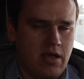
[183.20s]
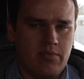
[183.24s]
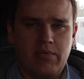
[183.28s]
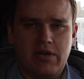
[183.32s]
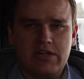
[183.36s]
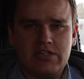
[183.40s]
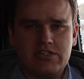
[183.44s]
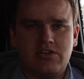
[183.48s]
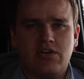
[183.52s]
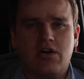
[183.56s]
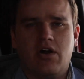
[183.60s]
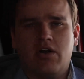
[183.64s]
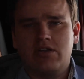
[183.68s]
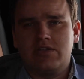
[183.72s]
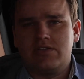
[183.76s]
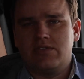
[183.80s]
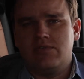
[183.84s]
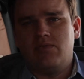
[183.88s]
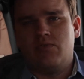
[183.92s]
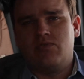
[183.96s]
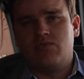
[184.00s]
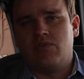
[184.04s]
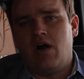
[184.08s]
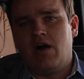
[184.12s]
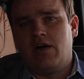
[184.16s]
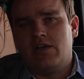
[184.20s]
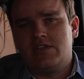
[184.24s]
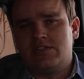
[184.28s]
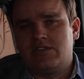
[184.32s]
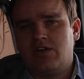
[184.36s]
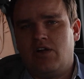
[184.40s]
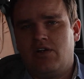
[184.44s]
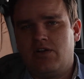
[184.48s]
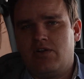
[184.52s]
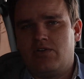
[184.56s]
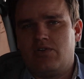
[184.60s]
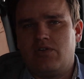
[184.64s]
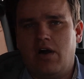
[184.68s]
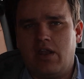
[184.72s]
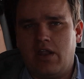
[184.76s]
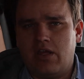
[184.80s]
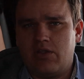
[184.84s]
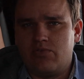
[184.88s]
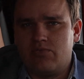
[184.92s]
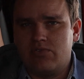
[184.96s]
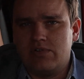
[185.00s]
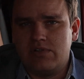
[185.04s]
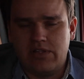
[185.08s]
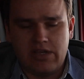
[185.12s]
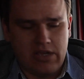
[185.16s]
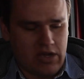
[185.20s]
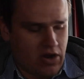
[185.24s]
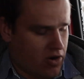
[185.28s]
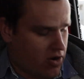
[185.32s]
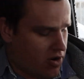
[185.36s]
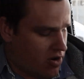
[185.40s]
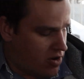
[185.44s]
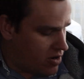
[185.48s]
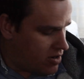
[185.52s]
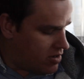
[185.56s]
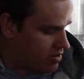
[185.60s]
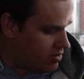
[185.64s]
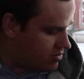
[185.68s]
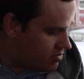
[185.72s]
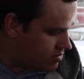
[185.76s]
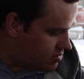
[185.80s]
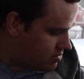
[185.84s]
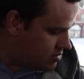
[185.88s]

and my truck started running really hard.